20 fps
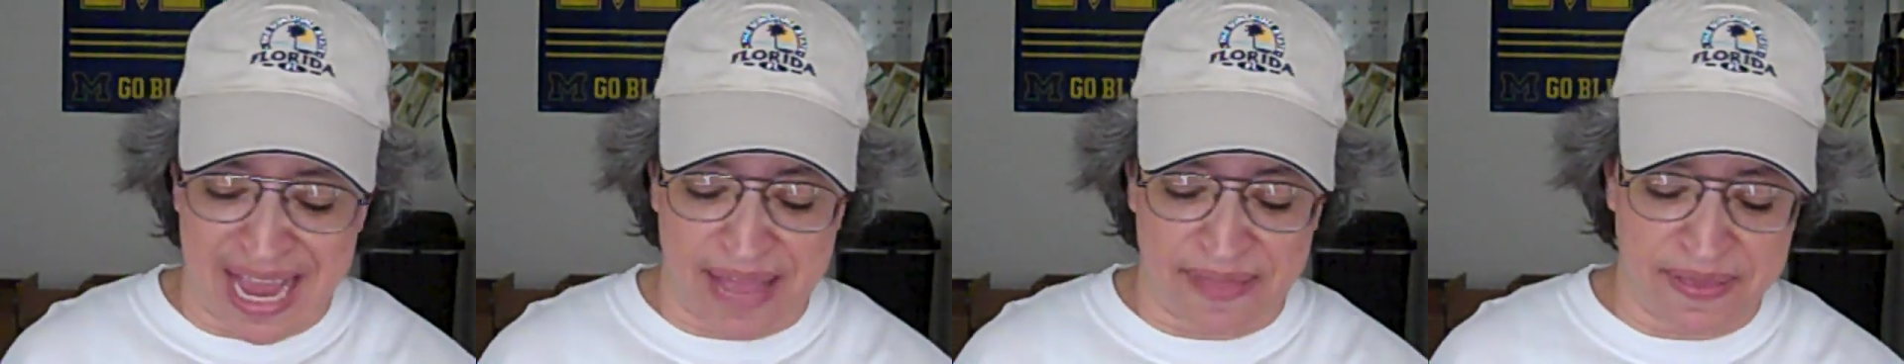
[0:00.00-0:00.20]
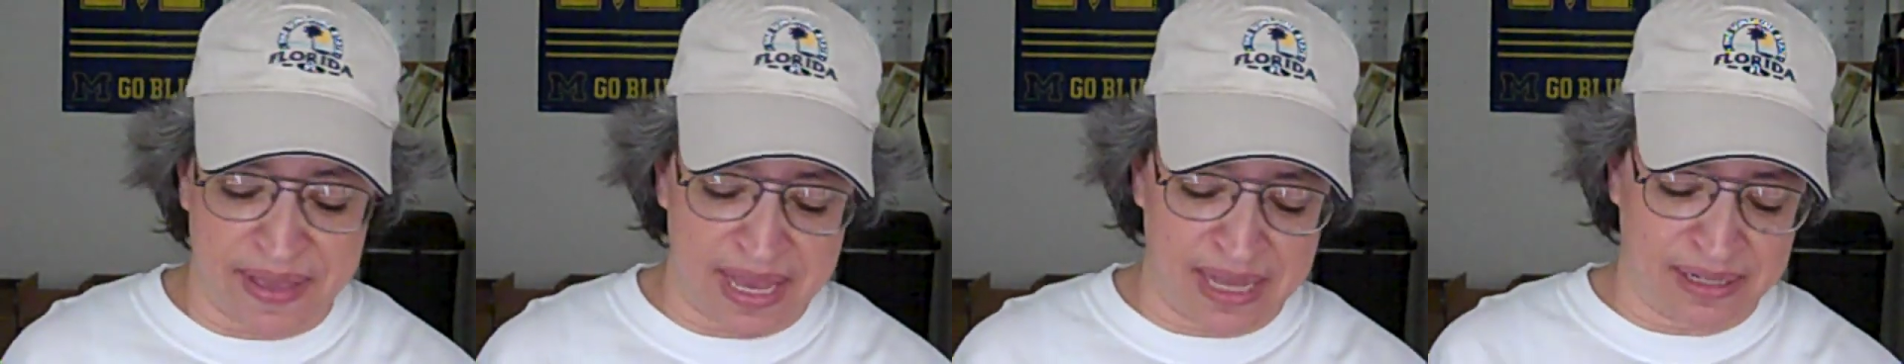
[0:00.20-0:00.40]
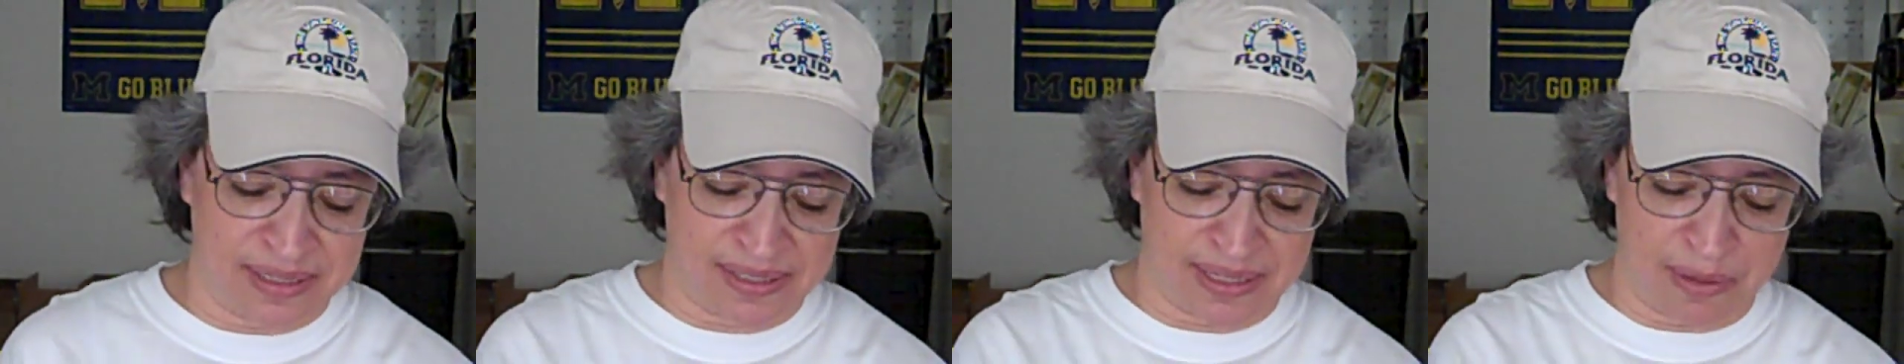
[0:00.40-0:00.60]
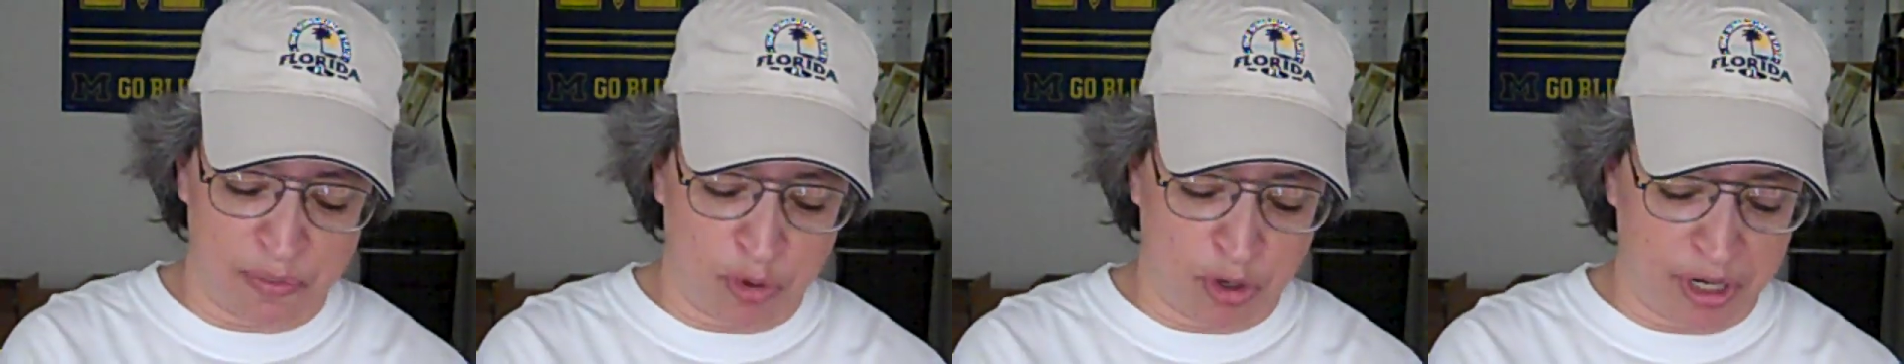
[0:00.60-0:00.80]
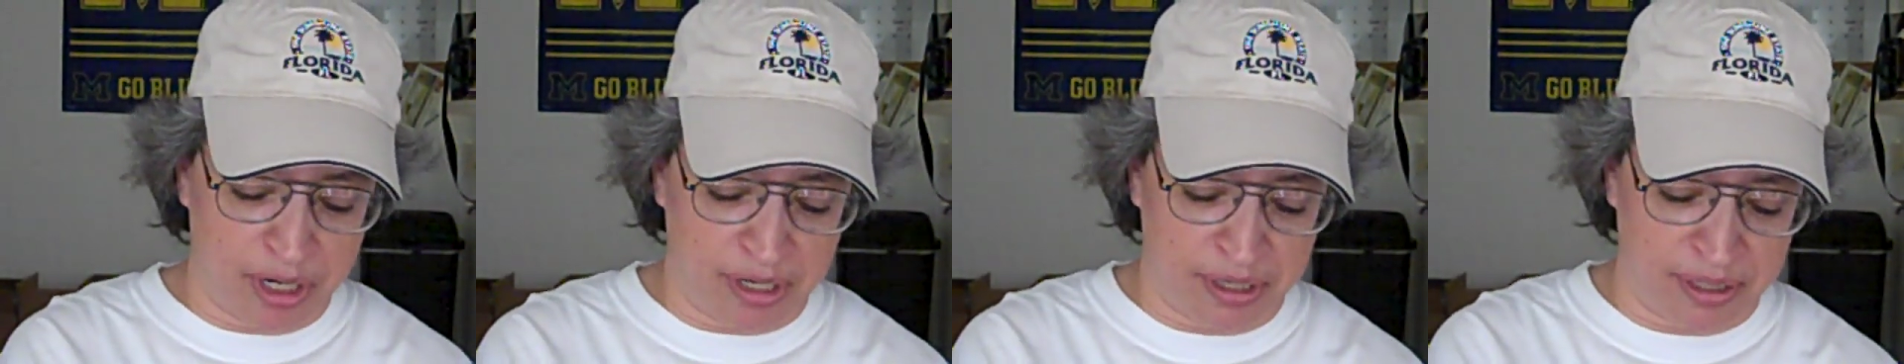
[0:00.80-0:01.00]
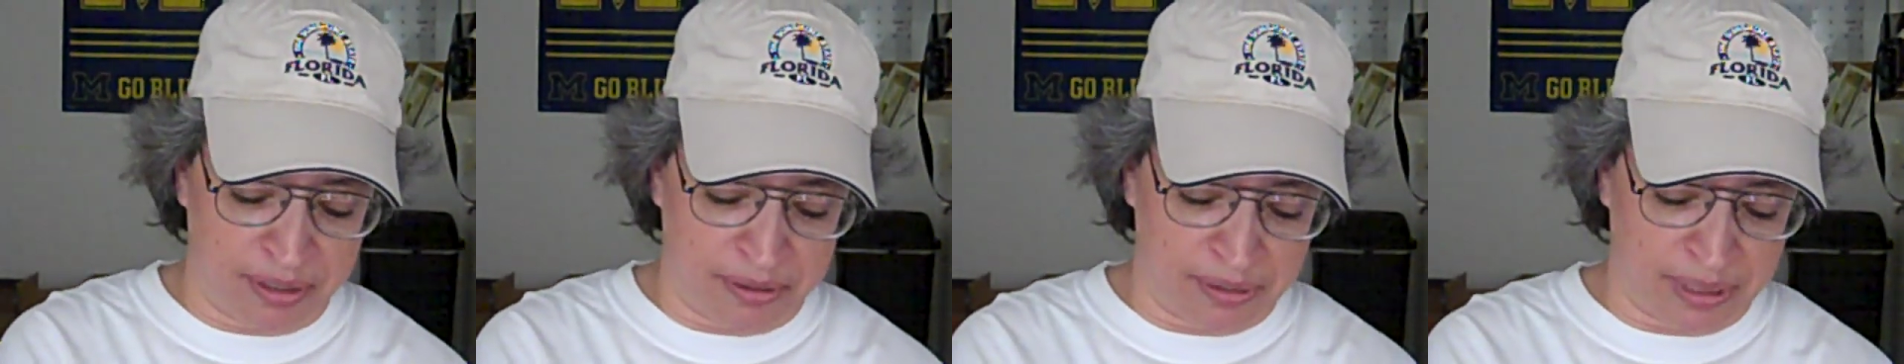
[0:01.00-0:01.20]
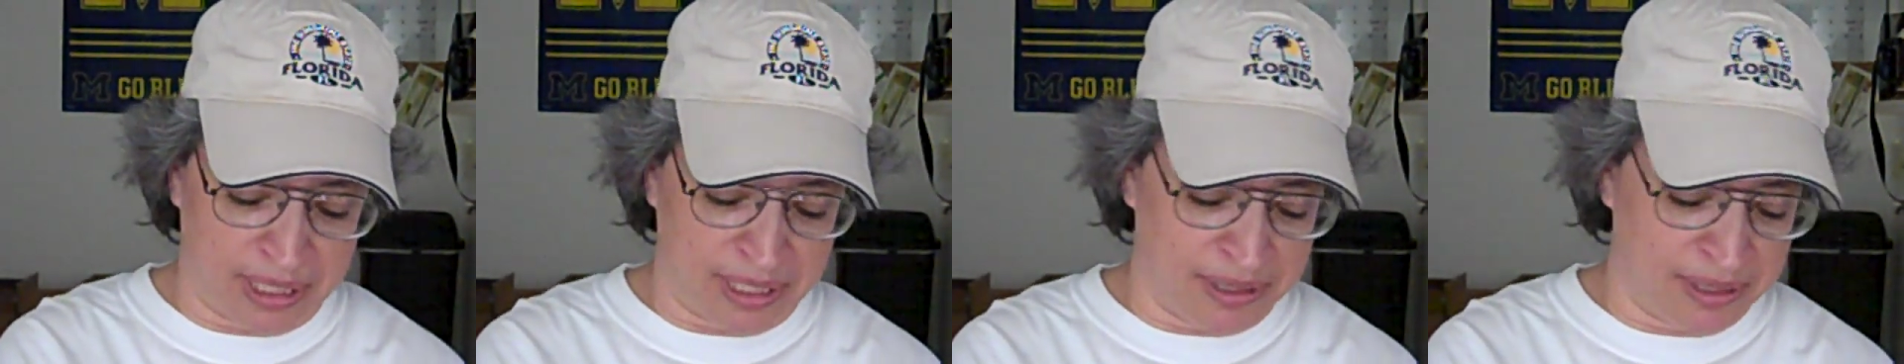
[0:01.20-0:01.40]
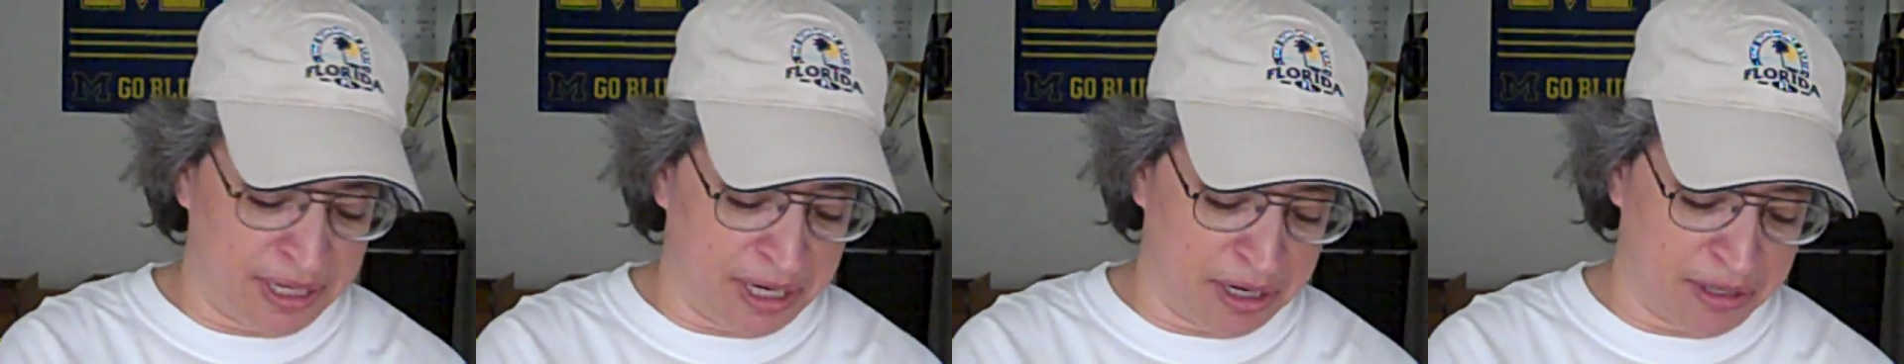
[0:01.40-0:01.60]
And then somewhere in
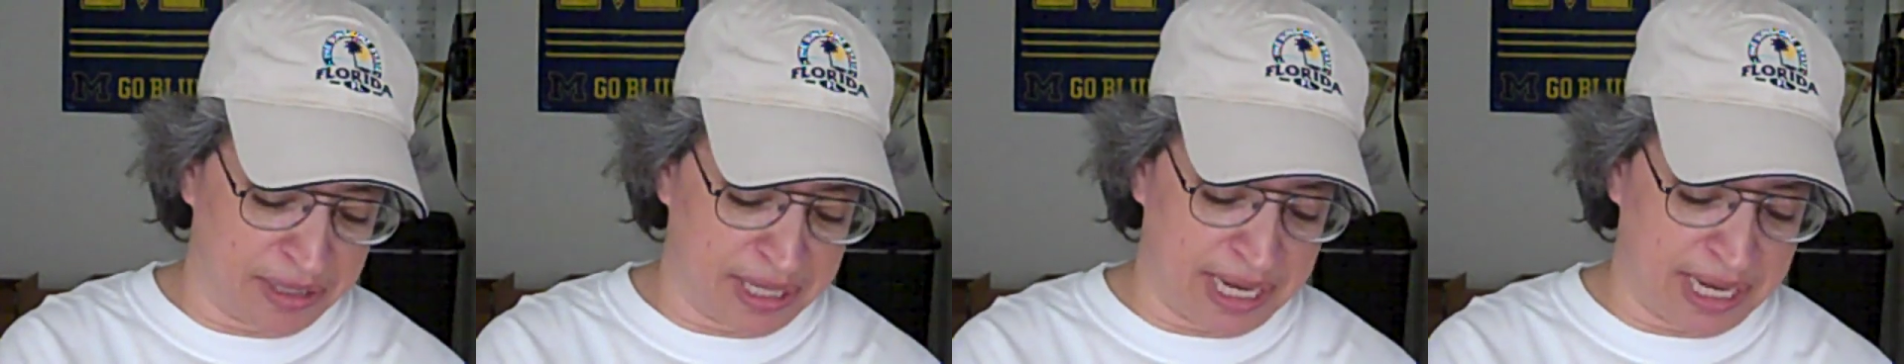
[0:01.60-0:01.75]
there